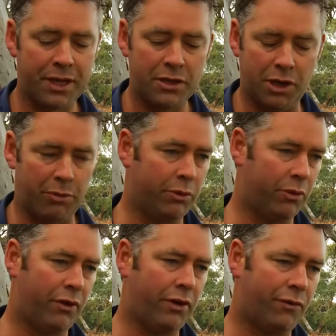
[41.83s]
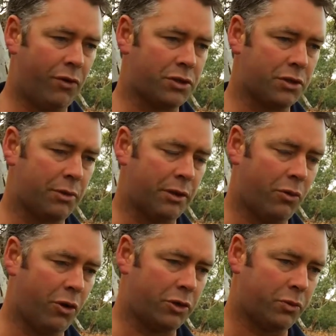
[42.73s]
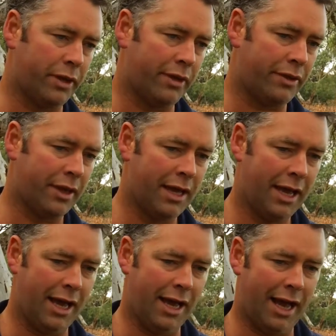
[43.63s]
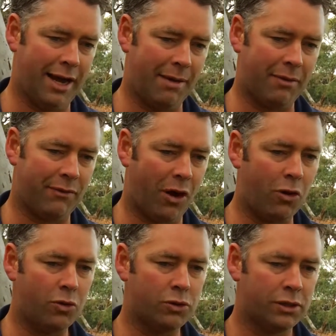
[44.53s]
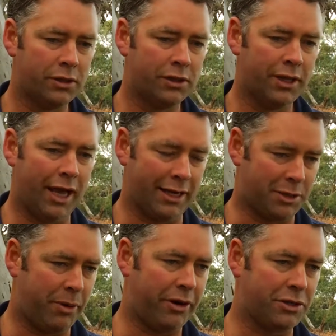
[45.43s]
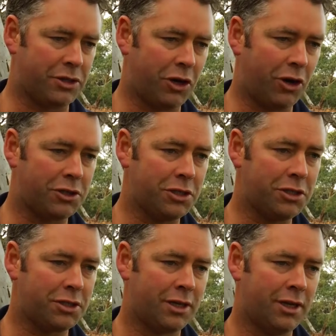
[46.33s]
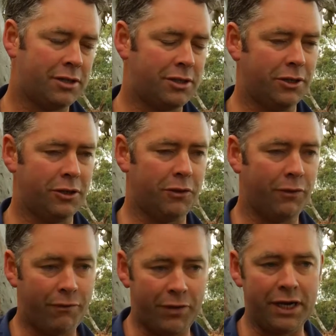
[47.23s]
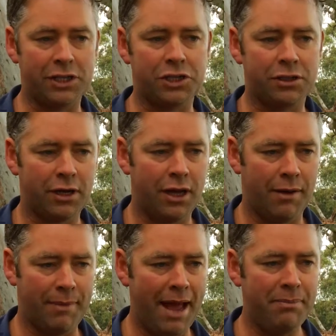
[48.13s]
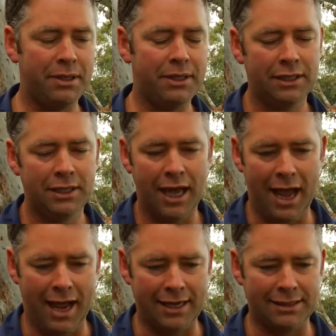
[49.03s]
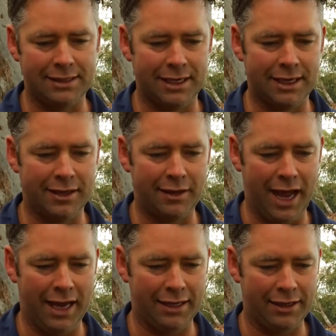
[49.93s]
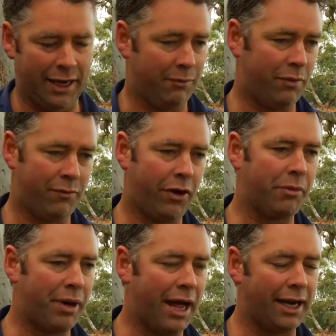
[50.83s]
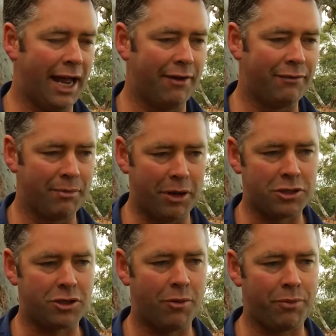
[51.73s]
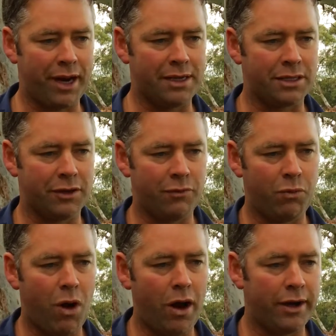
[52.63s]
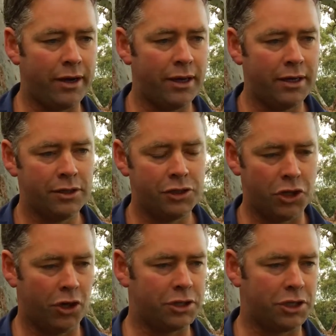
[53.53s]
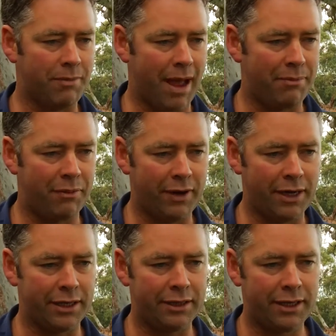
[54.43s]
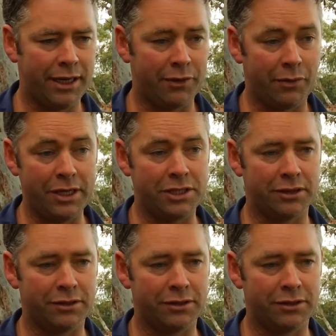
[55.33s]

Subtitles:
So we were very fortunate. We worked with a number of old and experienced geologists to finish a map, and yeah, we're very proud to have the most comprehensive wine geology map of any region.